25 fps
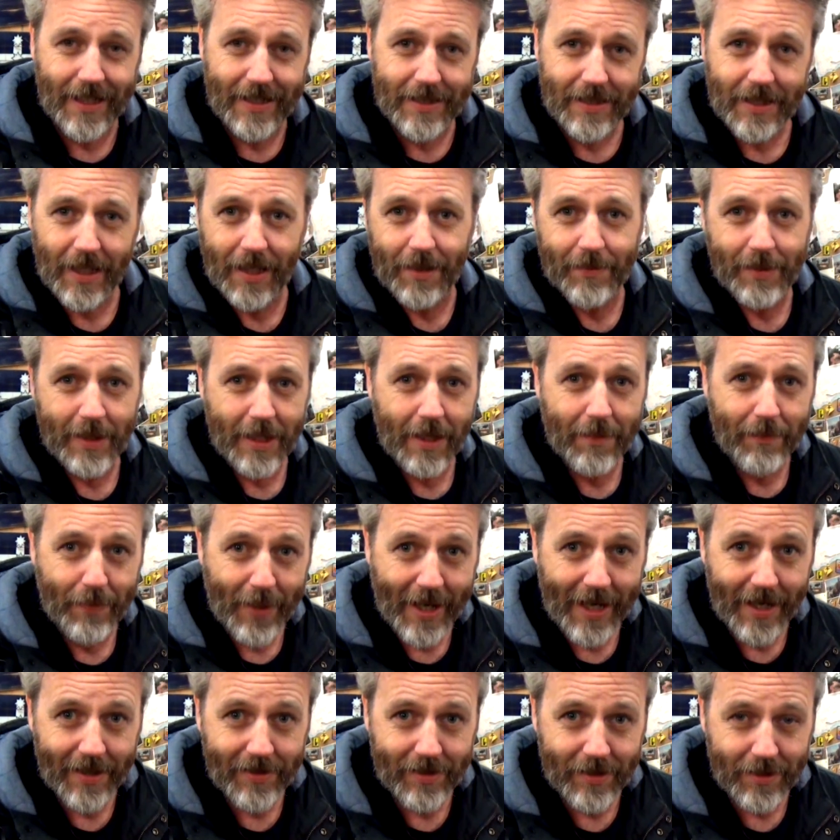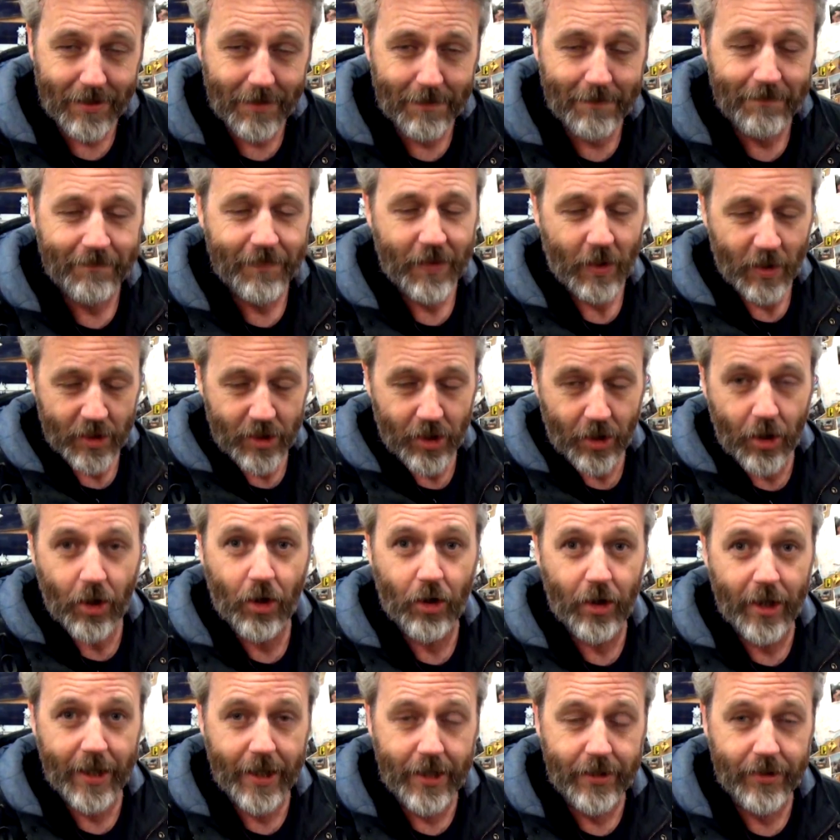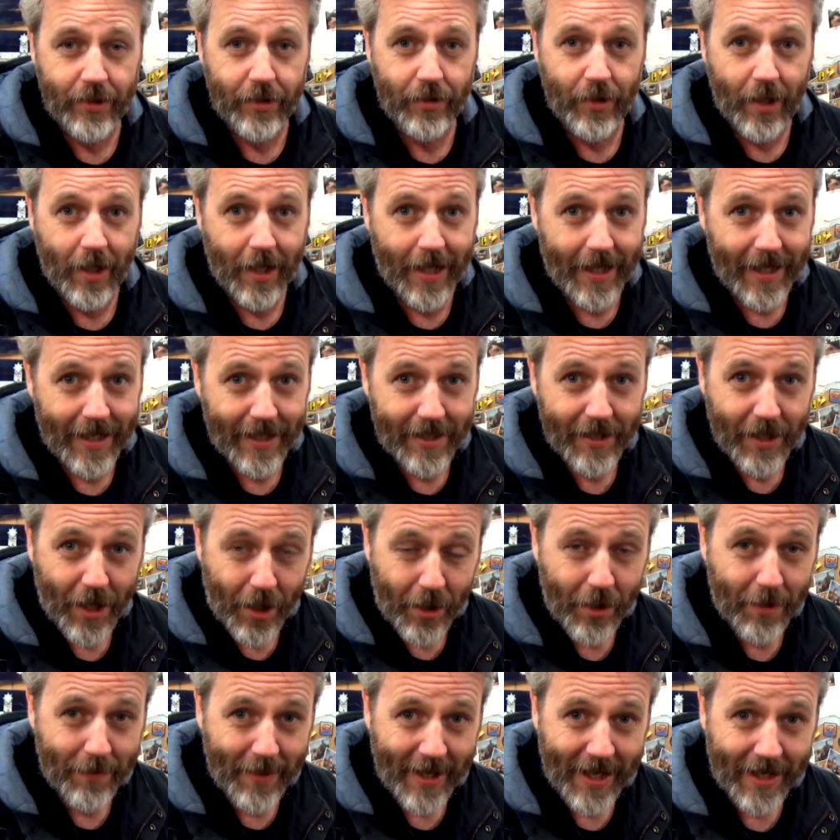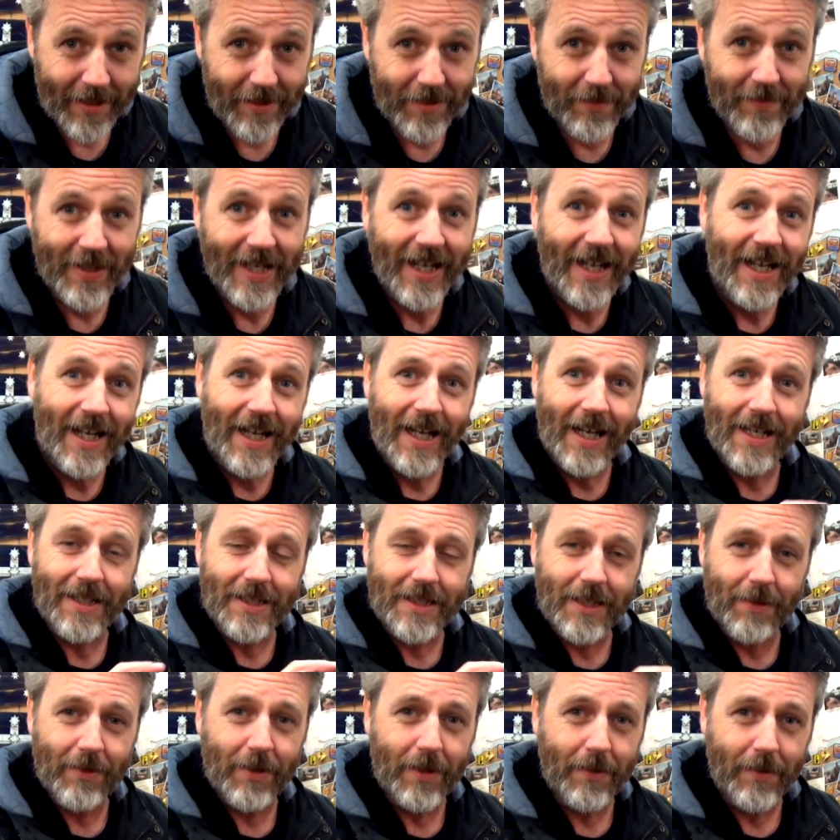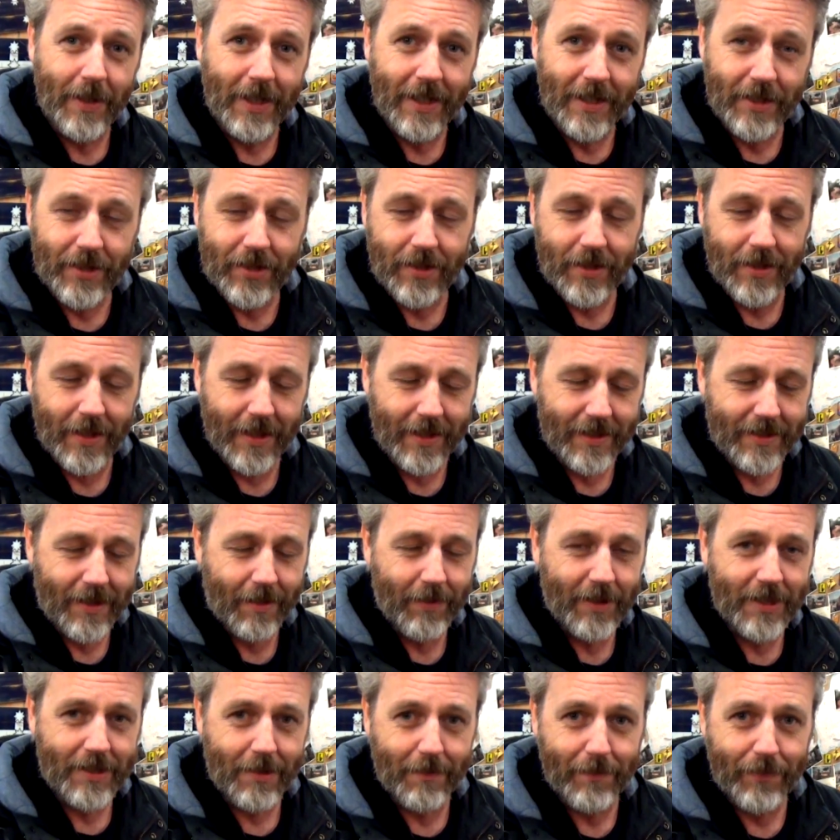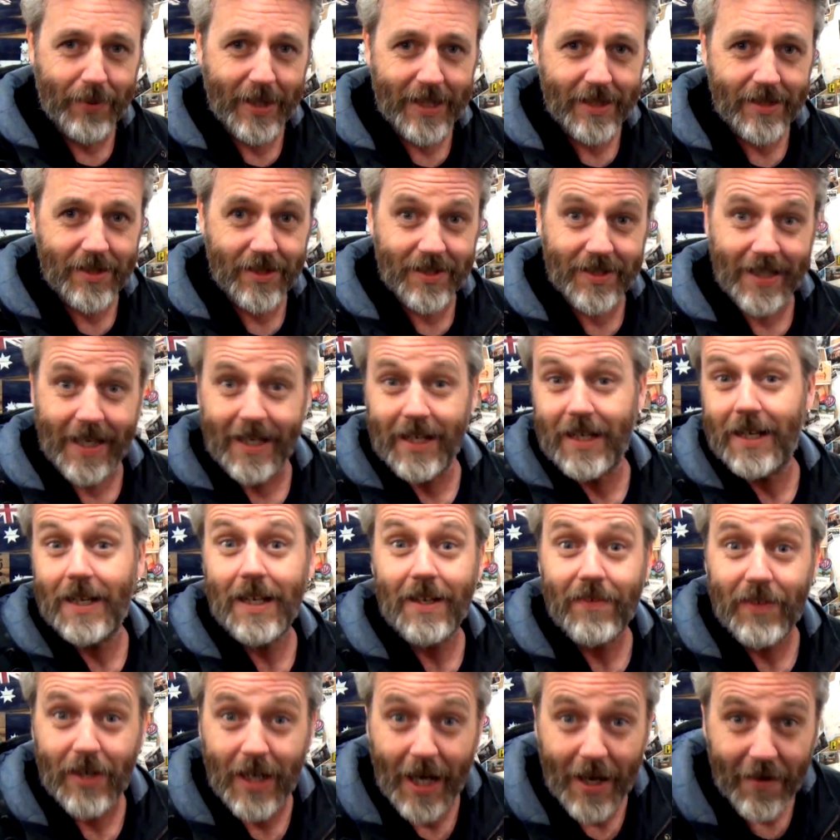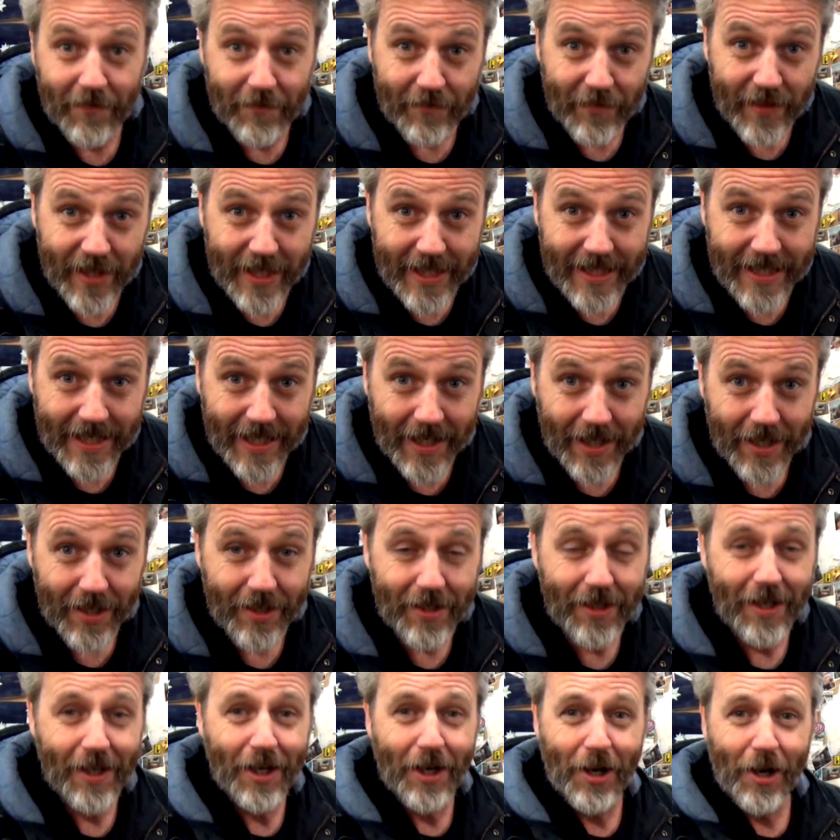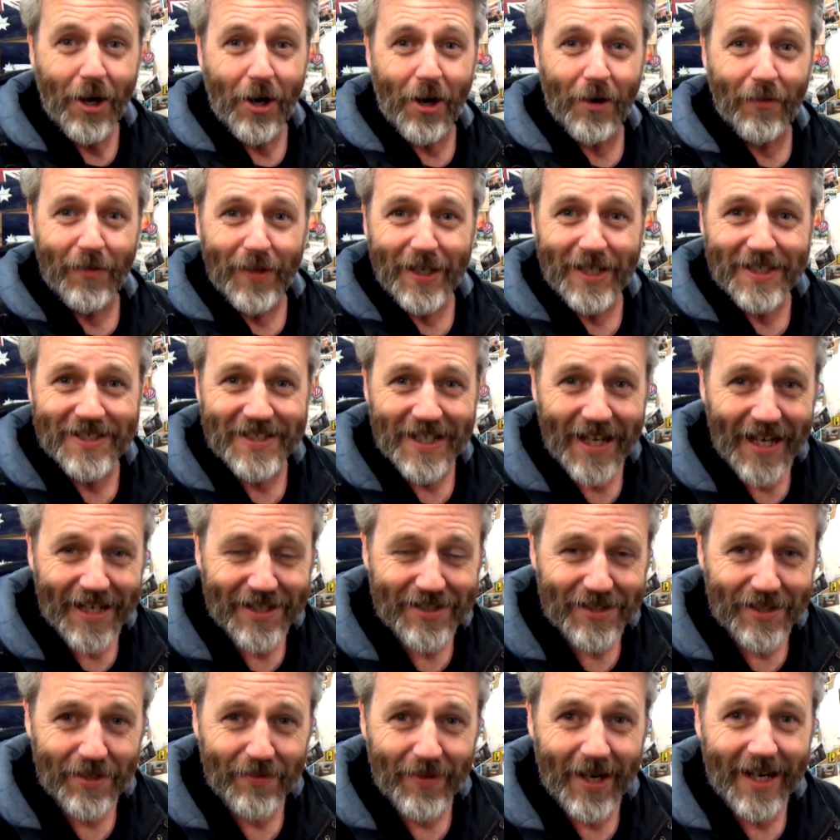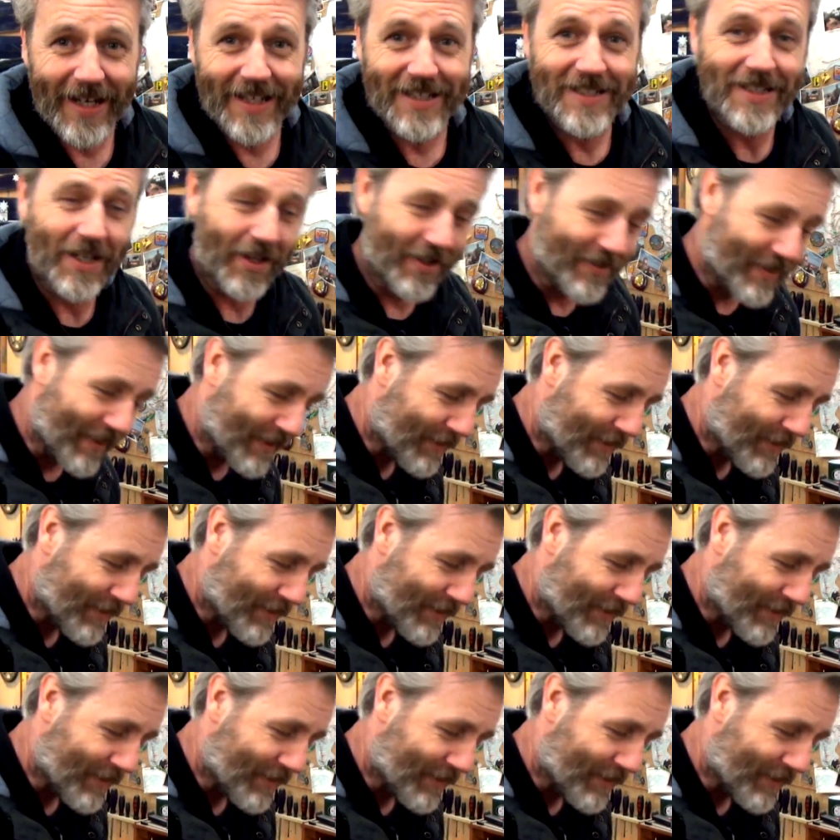telling me about them, which I'd already known about them, and some of them, he sent me some pictures and even a video of his actually running. So it's